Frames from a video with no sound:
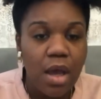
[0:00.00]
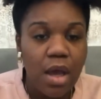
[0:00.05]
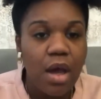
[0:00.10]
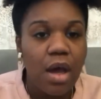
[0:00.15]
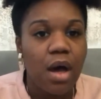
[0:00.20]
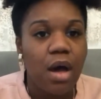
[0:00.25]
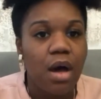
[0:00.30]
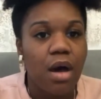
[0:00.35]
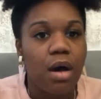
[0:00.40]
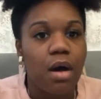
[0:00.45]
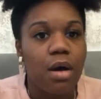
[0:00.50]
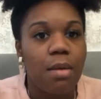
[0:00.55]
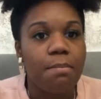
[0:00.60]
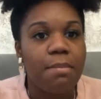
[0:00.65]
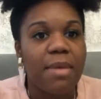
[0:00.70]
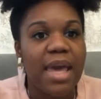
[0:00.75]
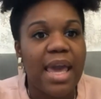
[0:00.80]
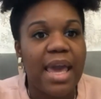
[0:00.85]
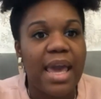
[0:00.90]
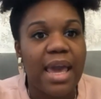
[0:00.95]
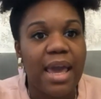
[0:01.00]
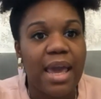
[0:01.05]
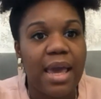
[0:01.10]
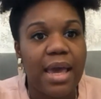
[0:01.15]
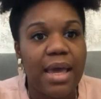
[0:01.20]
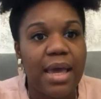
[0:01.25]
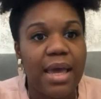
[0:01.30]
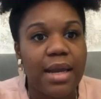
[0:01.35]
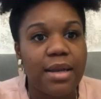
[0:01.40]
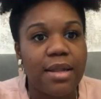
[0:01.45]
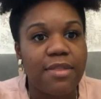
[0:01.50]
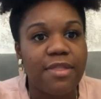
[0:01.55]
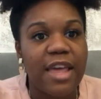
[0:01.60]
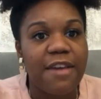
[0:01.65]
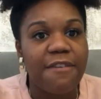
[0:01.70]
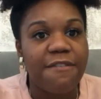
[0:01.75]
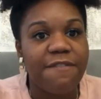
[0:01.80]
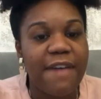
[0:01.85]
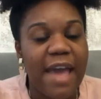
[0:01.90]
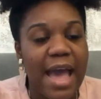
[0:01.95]
Um, and they
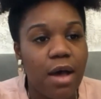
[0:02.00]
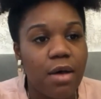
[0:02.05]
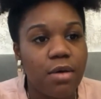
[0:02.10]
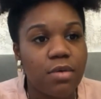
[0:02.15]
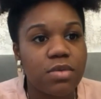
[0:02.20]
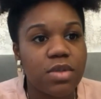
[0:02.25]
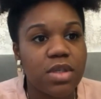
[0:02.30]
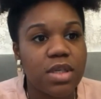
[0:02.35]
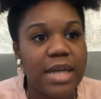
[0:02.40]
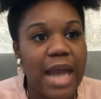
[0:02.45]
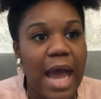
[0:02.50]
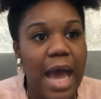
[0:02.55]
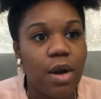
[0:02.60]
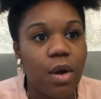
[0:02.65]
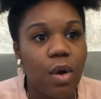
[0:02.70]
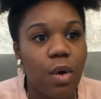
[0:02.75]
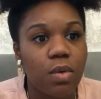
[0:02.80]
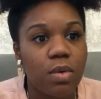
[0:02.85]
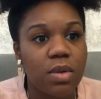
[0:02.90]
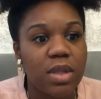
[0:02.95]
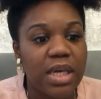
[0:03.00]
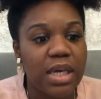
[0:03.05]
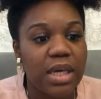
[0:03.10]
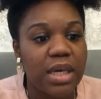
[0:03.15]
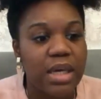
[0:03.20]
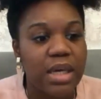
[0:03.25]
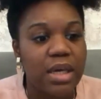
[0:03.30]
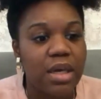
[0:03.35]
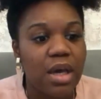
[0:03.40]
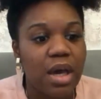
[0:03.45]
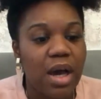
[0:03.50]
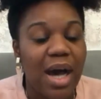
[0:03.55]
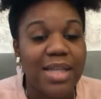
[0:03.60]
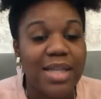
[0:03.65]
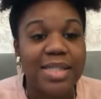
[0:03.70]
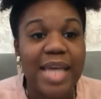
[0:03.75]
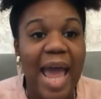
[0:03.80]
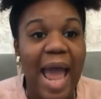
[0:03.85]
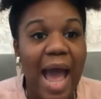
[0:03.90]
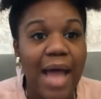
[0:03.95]
found not only a
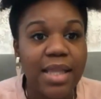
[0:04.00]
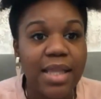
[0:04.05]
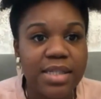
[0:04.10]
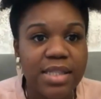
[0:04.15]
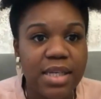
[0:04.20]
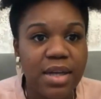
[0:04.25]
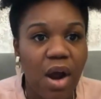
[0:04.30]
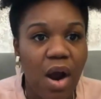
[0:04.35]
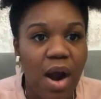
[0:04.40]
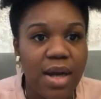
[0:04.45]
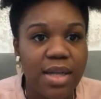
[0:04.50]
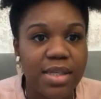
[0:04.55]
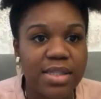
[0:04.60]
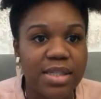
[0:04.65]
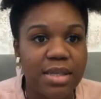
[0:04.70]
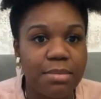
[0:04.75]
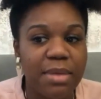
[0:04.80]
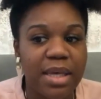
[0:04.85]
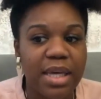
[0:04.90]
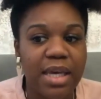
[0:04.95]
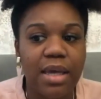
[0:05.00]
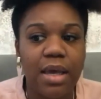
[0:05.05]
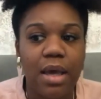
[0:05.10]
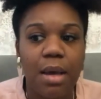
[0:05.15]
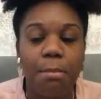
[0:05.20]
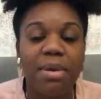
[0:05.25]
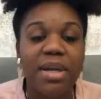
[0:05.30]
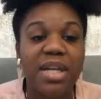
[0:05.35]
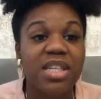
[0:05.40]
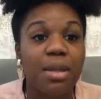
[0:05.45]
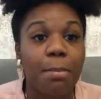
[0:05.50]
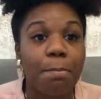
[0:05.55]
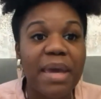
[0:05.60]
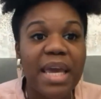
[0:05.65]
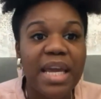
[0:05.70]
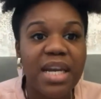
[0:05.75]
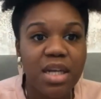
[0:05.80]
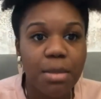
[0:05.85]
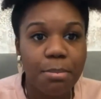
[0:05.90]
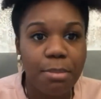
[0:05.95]
talented artist in me, but a
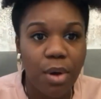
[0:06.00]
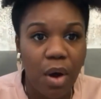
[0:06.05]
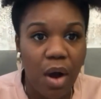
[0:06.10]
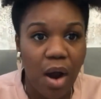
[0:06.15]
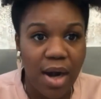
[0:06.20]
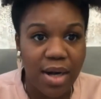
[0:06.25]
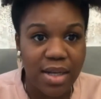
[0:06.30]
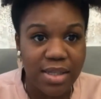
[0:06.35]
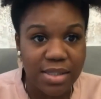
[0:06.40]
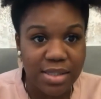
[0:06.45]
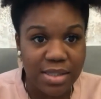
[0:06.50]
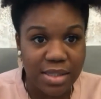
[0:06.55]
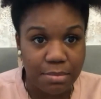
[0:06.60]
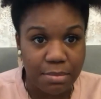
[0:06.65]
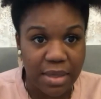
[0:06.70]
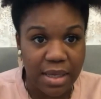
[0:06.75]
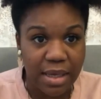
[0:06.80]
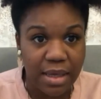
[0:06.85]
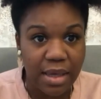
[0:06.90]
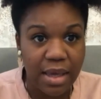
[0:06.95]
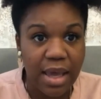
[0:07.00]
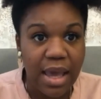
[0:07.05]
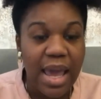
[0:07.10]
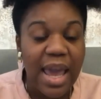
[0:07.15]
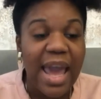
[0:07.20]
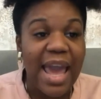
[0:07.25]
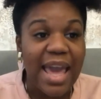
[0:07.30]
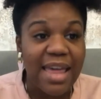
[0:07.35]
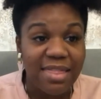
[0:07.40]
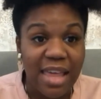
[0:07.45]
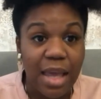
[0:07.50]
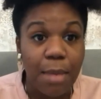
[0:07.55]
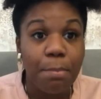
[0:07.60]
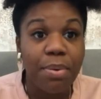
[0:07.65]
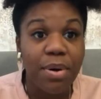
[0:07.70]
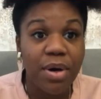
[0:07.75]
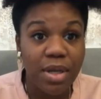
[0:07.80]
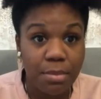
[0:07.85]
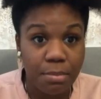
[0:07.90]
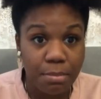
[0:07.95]
dependable artist in me, and they
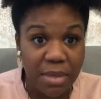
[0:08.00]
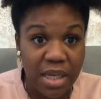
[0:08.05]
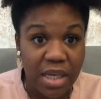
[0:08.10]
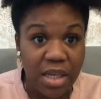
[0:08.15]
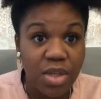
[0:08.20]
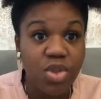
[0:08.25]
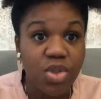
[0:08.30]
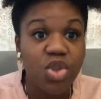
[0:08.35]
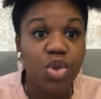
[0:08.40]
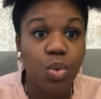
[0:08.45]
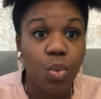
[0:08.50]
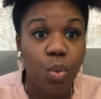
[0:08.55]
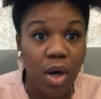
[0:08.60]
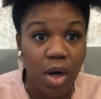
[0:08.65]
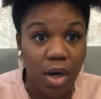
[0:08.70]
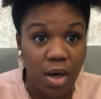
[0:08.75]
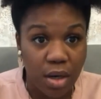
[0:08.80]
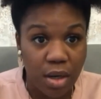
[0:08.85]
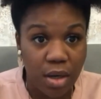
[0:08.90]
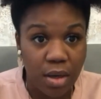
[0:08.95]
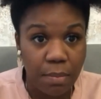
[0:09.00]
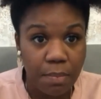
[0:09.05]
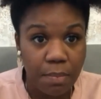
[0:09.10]
put me to work.